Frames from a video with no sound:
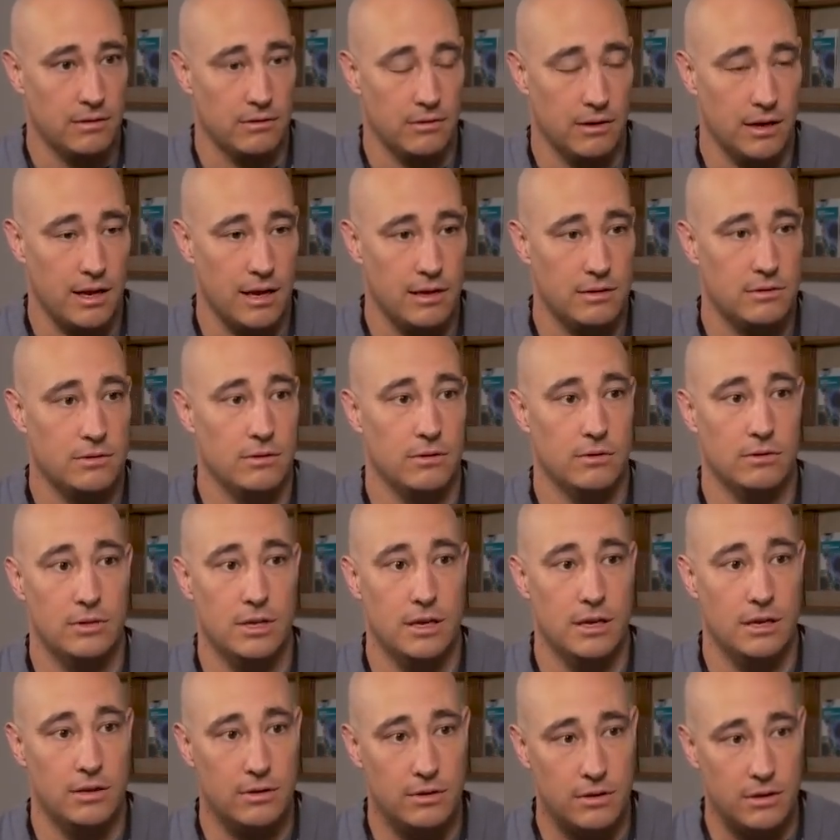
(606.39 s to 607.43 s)
Okay, so
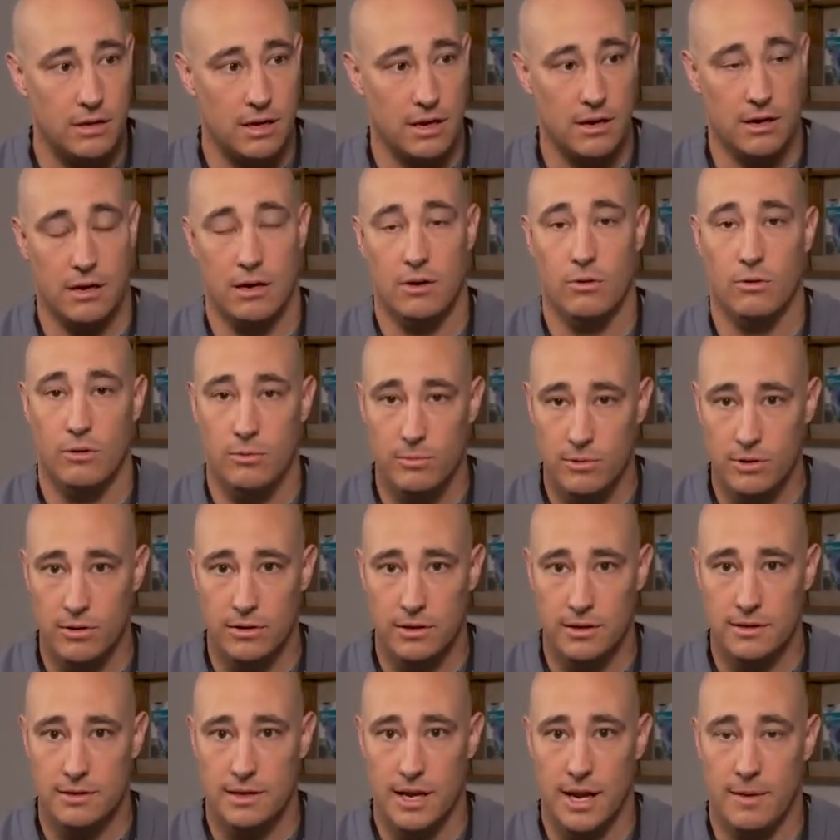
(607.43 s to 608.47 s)
in an orbital
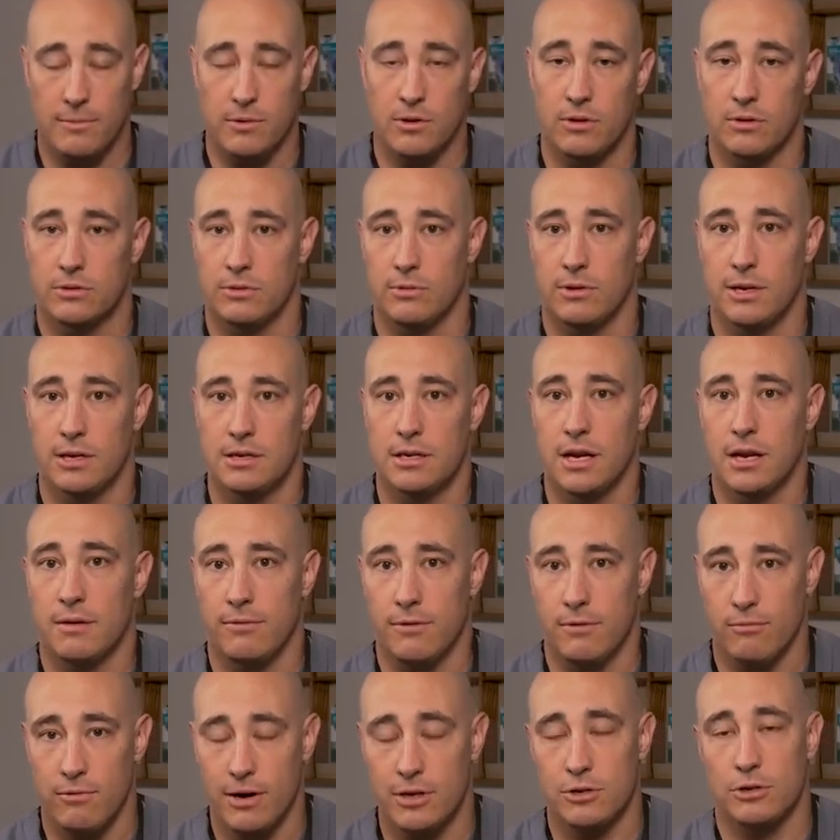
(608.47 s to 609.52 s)
exam, you also want to check
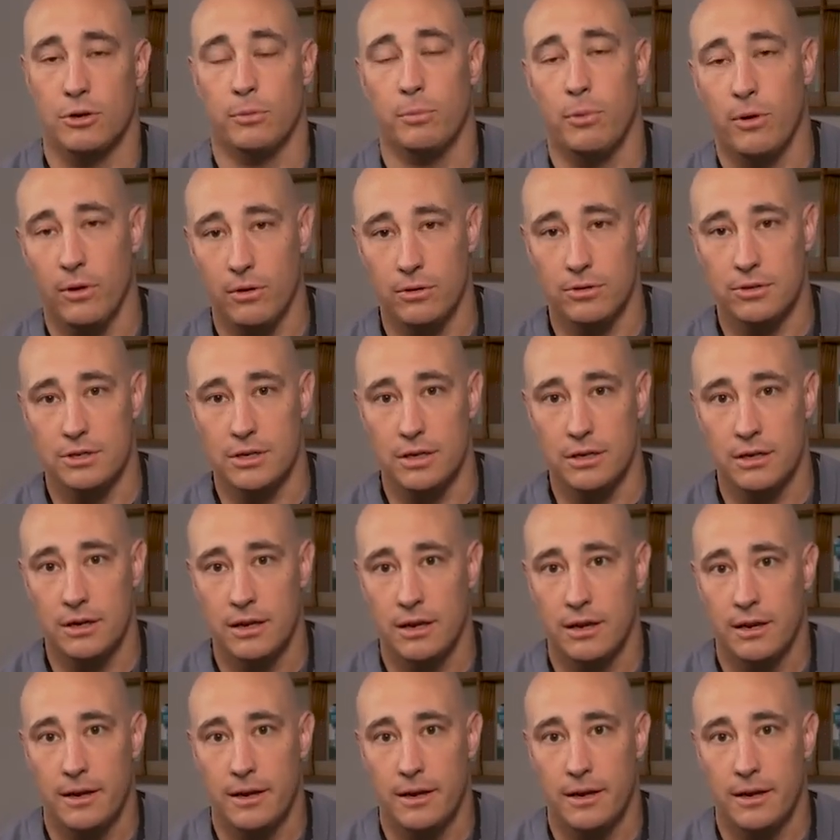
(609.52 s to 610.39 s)
for retropulsion.